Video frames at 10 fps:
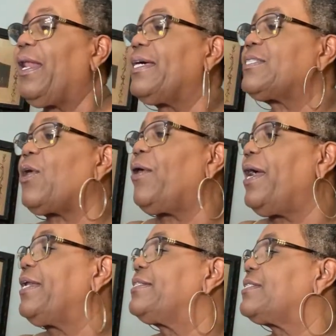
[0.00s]
let's go
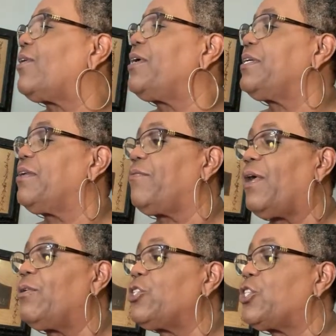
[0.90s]
ahead and start a
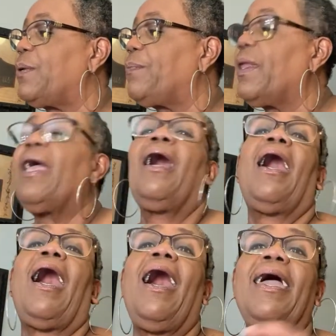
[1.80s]
devotion.
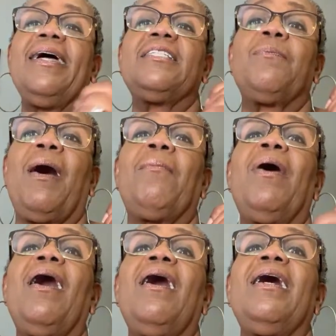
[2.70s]
I asked my
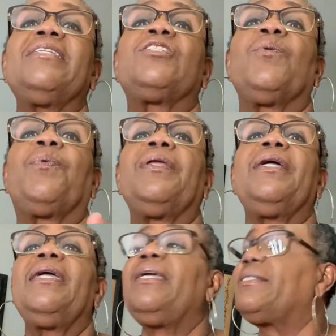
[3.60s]
mods to
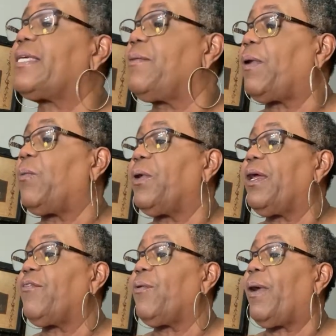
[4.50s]
please keep up with
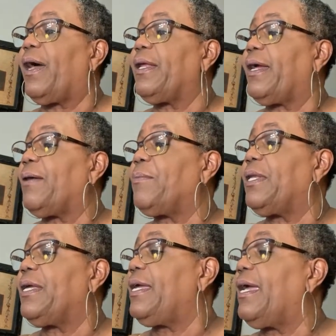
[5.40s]
everybody coming
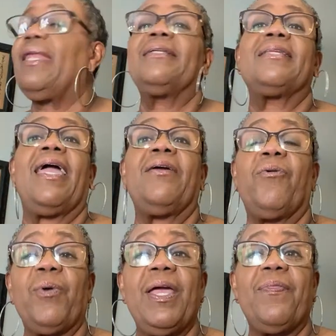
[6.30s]
in and, and
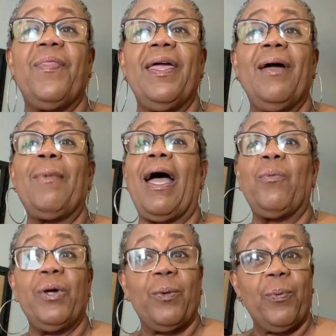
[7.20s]
greet them. I
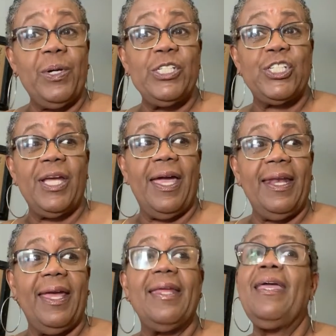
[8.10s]
would
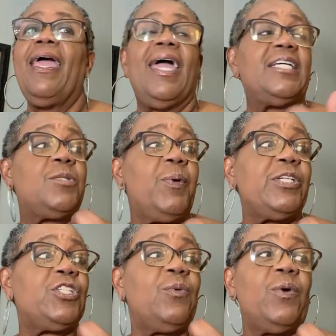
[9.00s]
appreciate it,
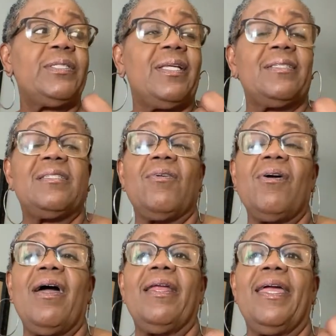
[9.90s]
especially once I
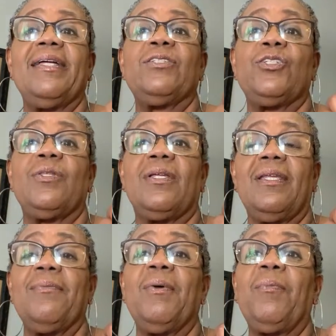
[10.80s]
start into the
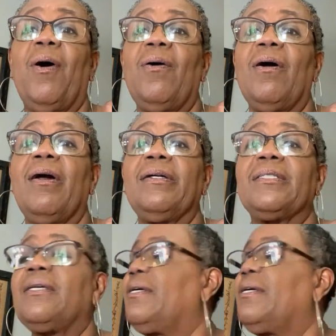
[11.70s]
lemon bars.